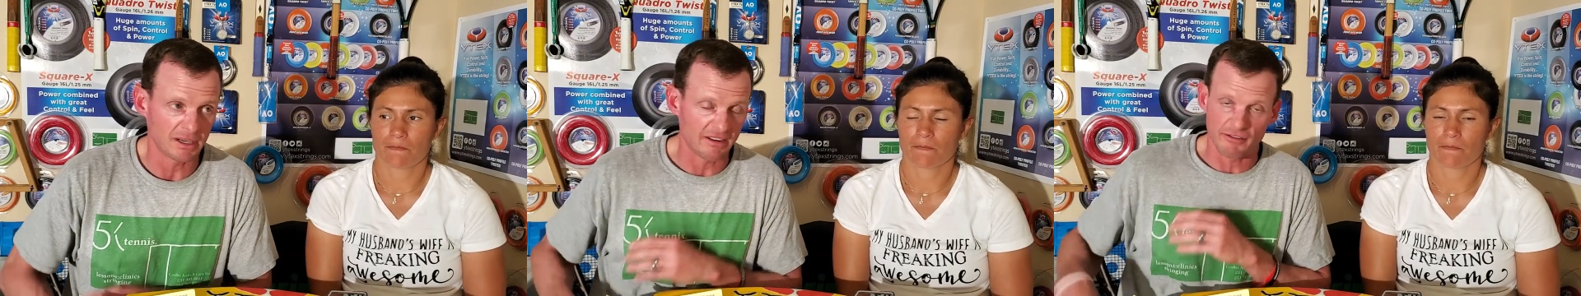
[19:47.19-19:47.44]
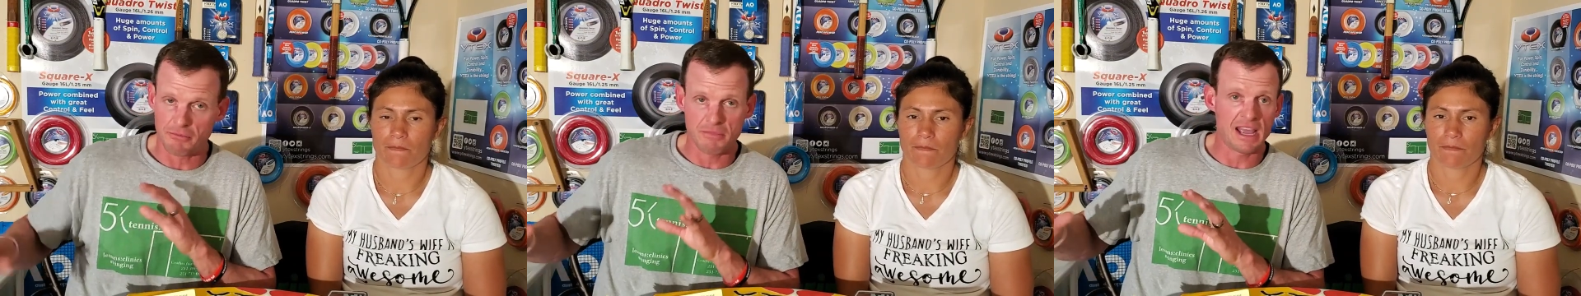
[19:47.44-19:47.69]
Speaker 1: I've
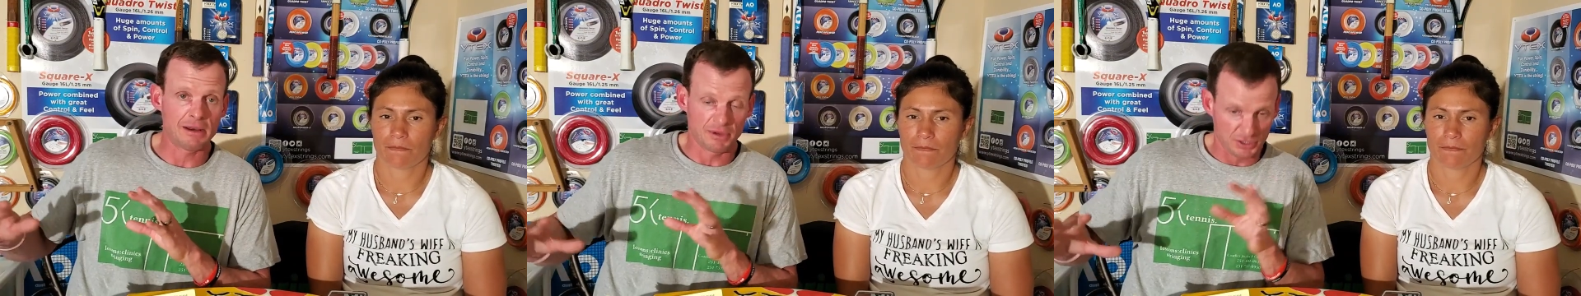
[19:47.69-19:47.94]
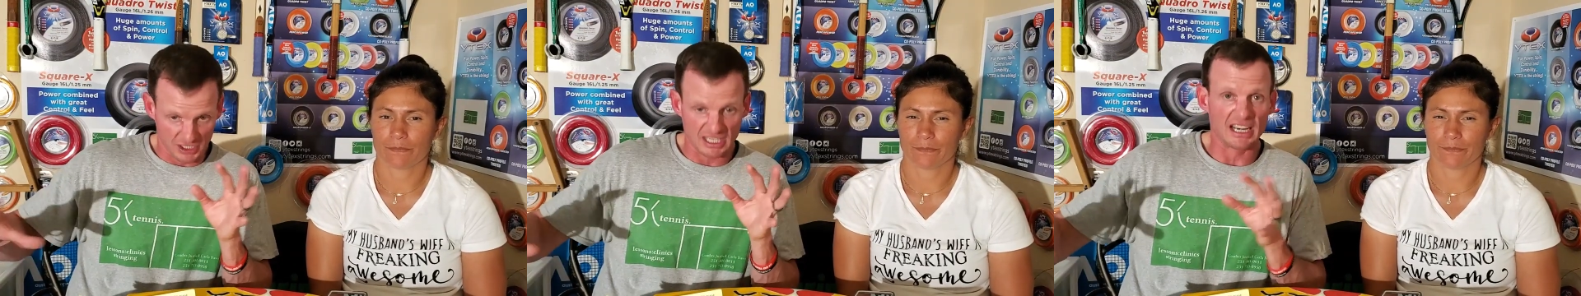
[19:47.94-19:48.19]
never met,
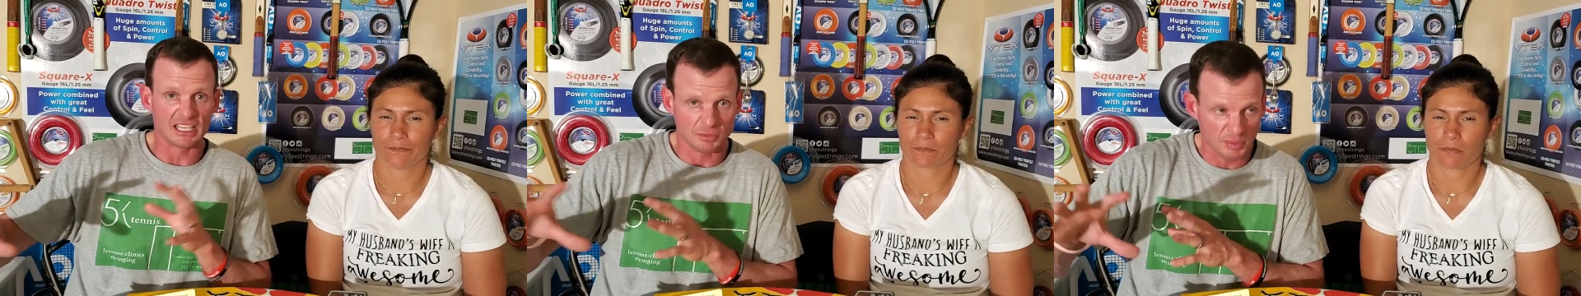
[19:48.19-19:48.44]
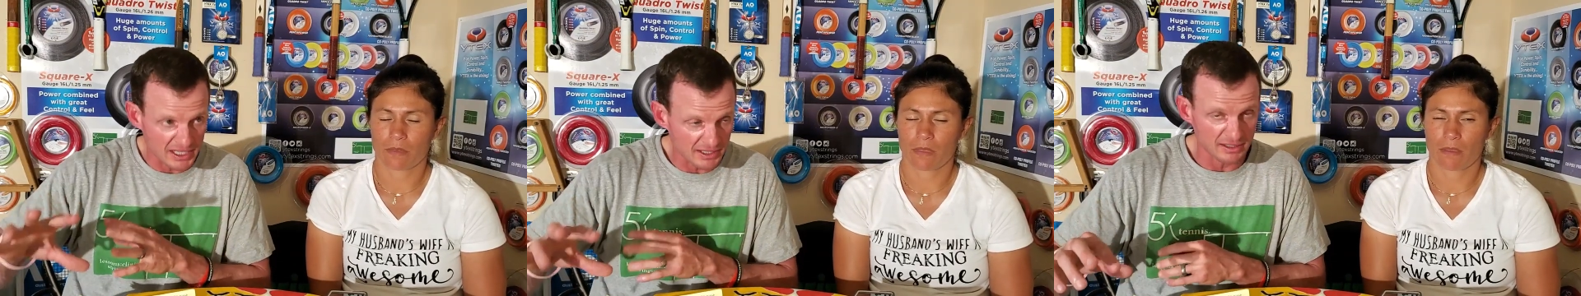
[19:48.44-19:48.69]
but just in
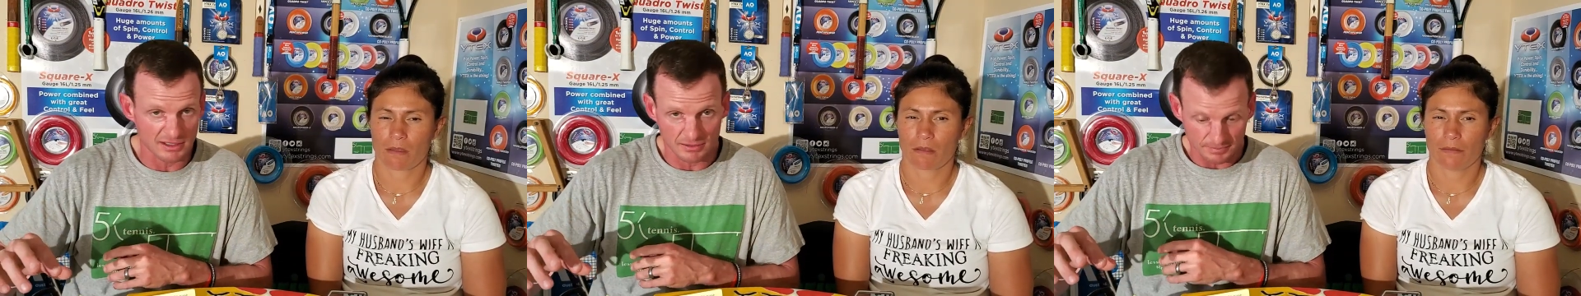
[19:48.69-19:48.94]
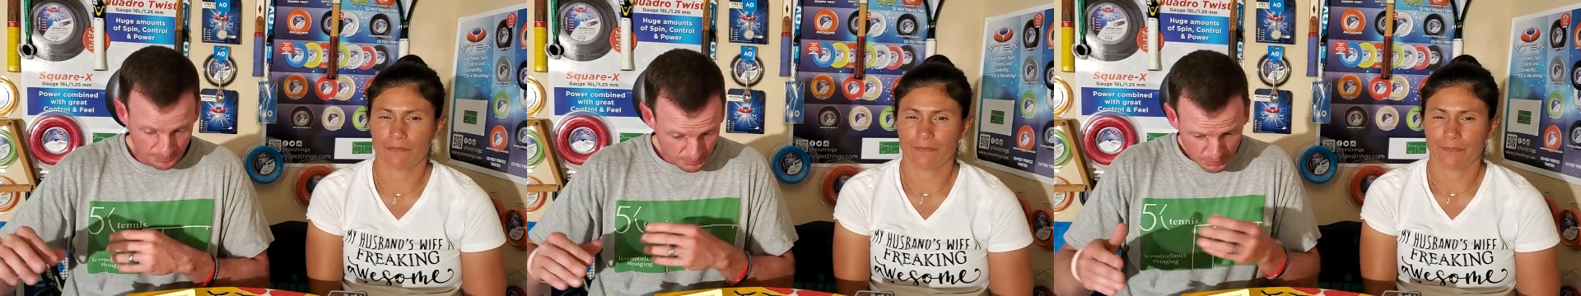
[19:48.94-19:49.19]
his presence